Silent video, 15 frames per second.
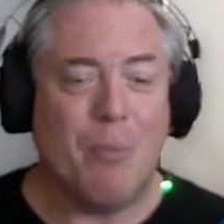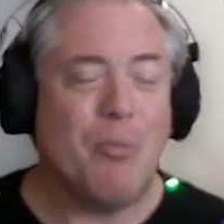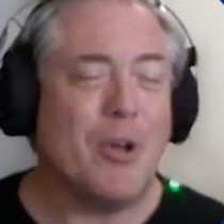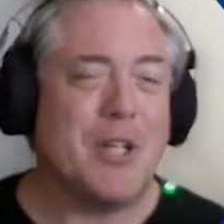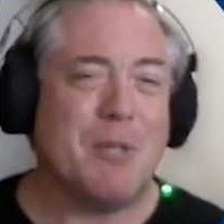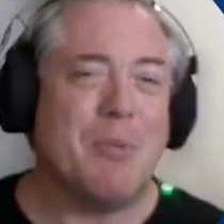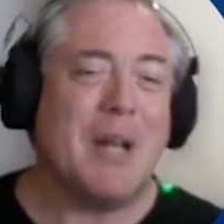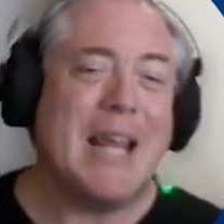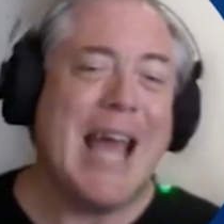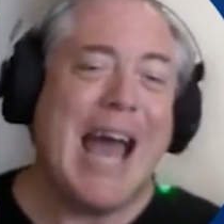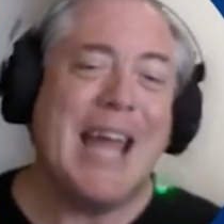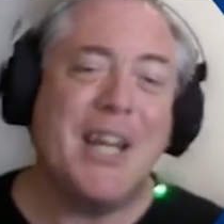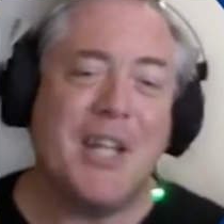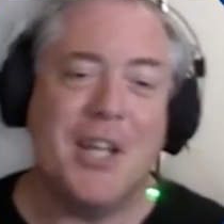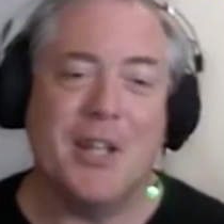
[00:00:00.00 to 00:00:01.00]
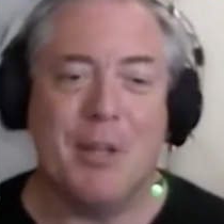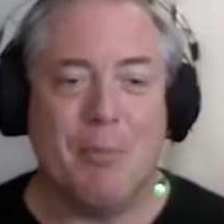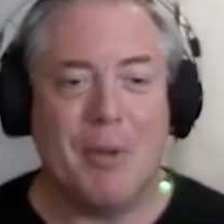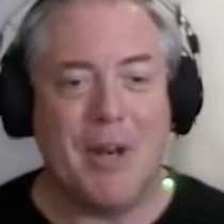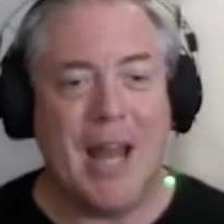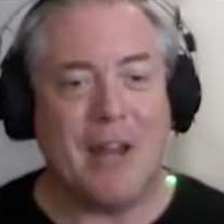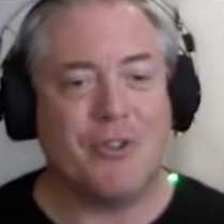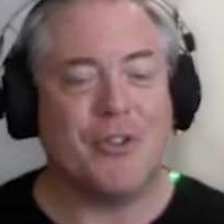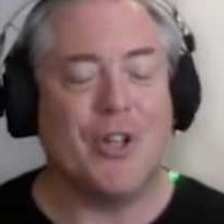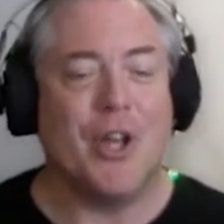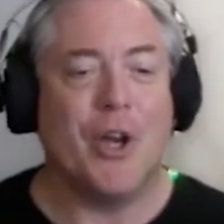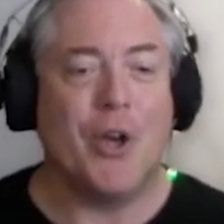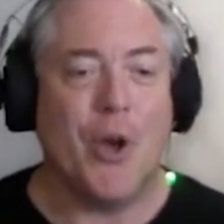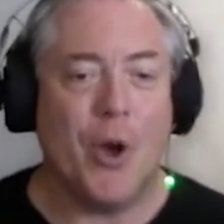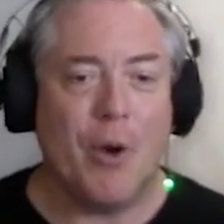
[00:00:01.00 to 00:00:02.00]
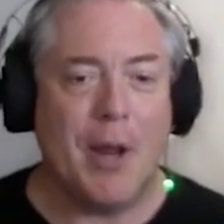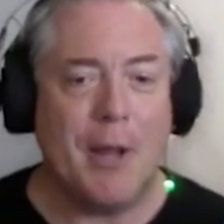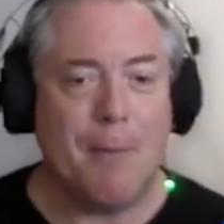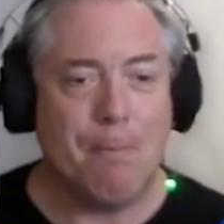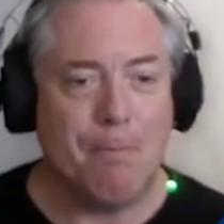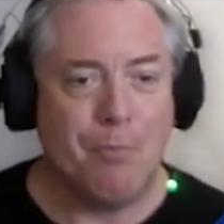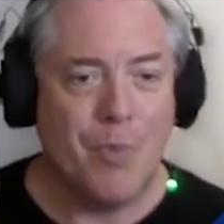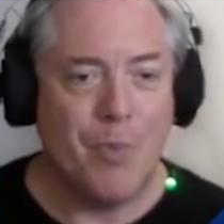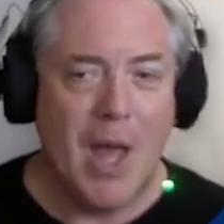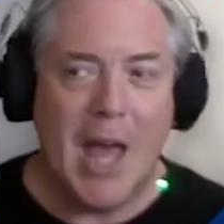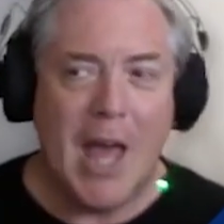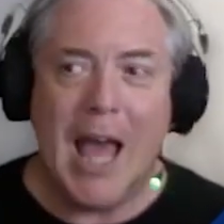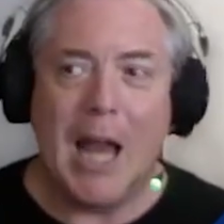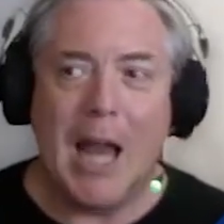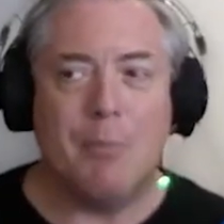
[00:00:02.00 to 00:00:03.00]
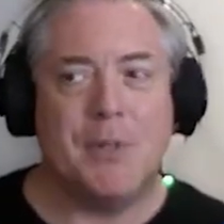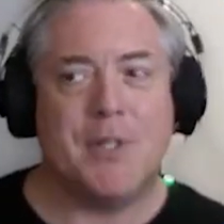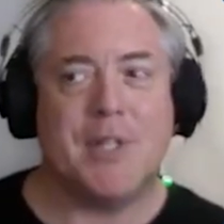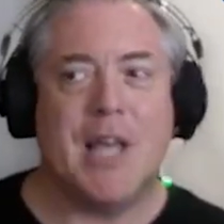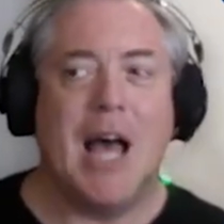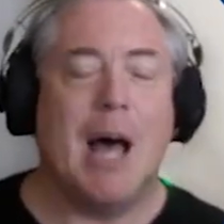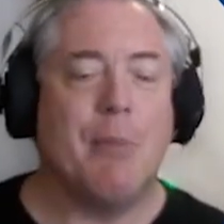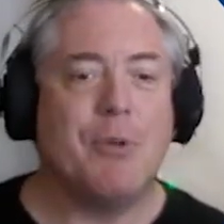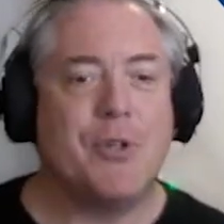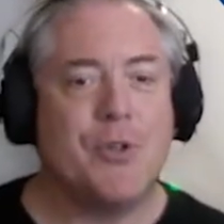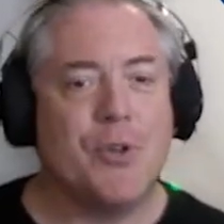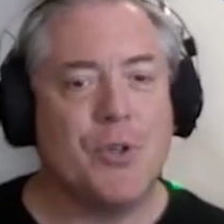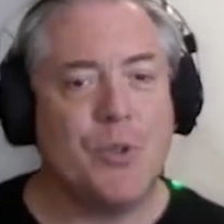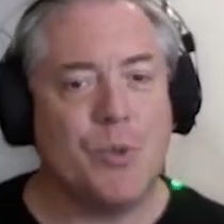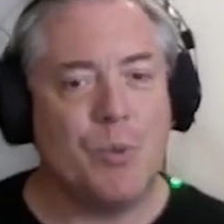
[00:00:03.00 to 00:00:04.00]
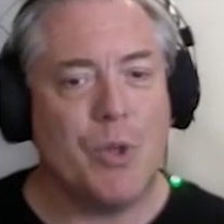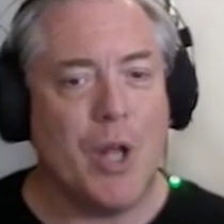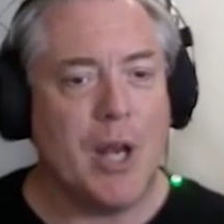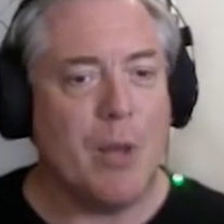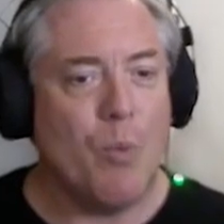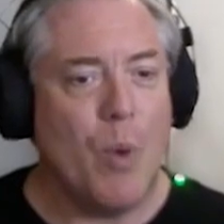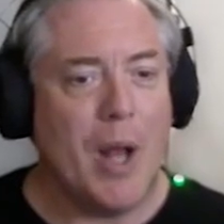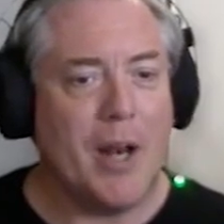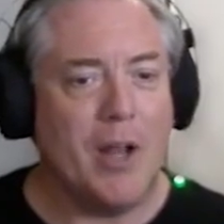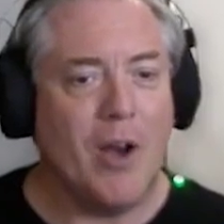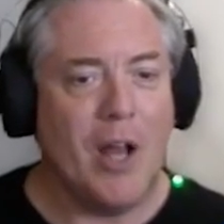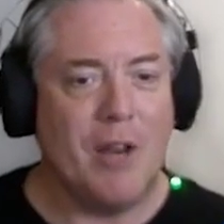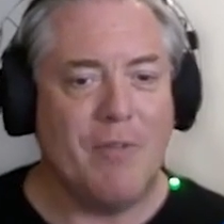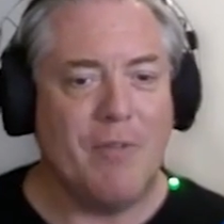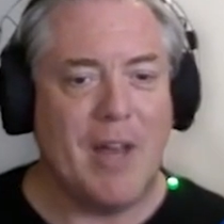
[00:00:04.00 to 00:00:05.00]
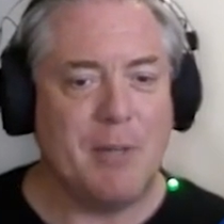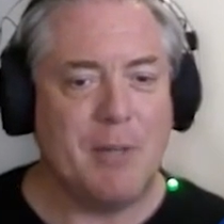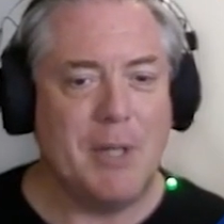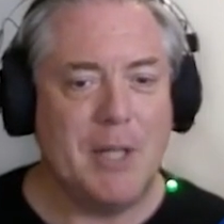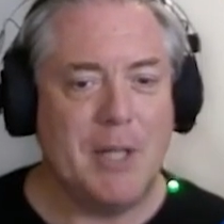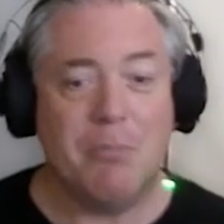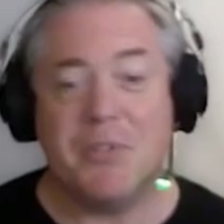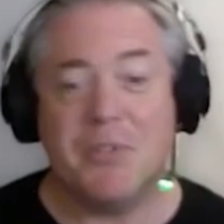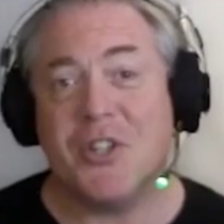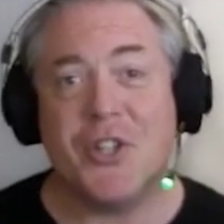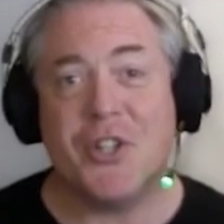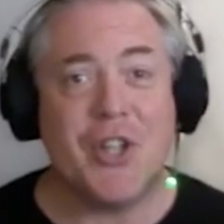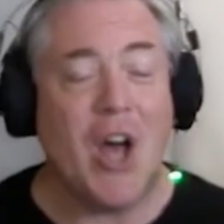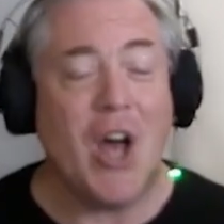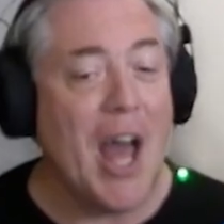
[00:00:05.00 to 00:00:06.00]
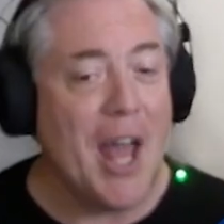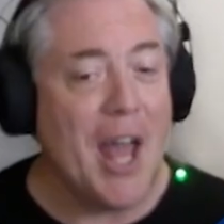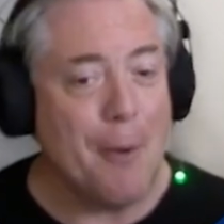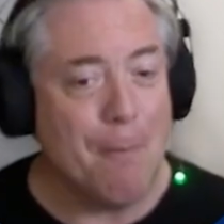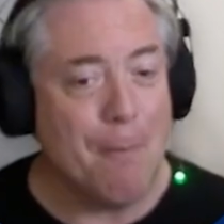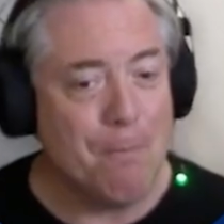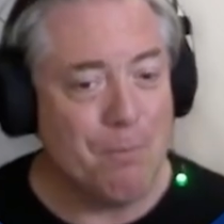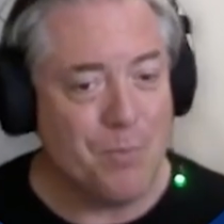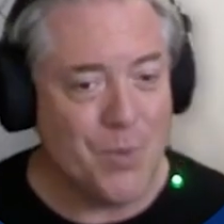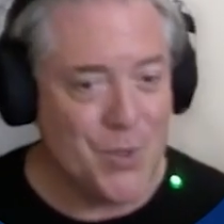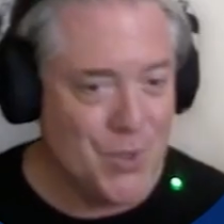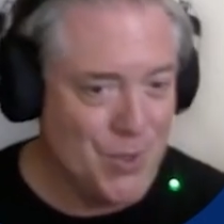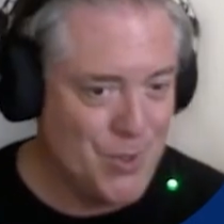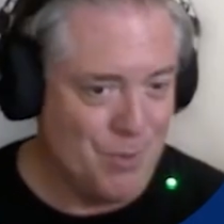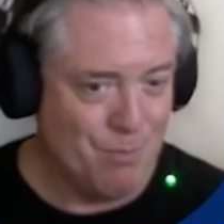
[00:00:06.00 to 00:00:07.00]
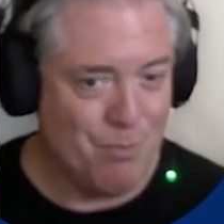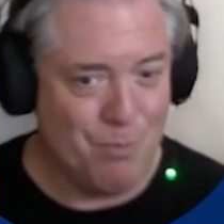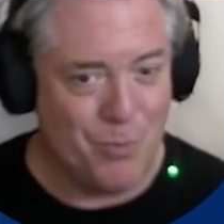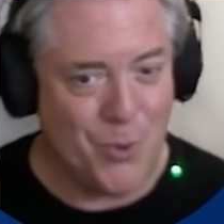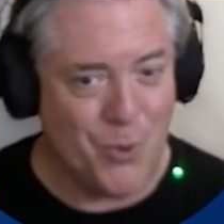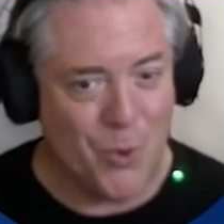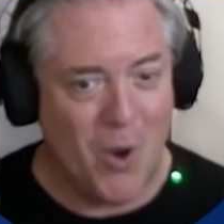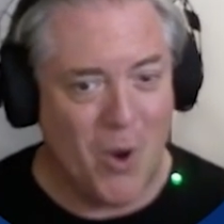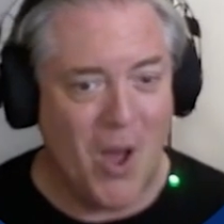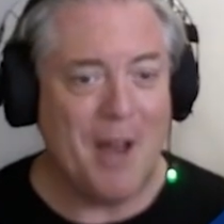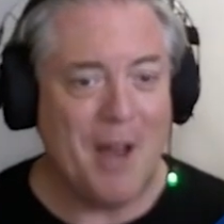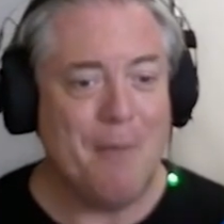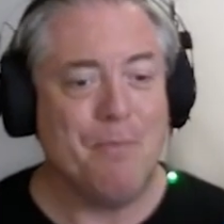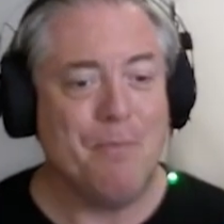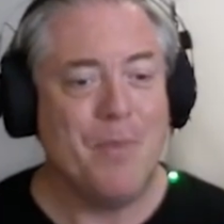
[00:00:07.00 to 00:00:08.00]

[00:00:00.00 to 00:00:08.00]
Approximately 94 are naturally occurring. Elements are materials with only one kind of atom in them, such as iron. This is some pure iron.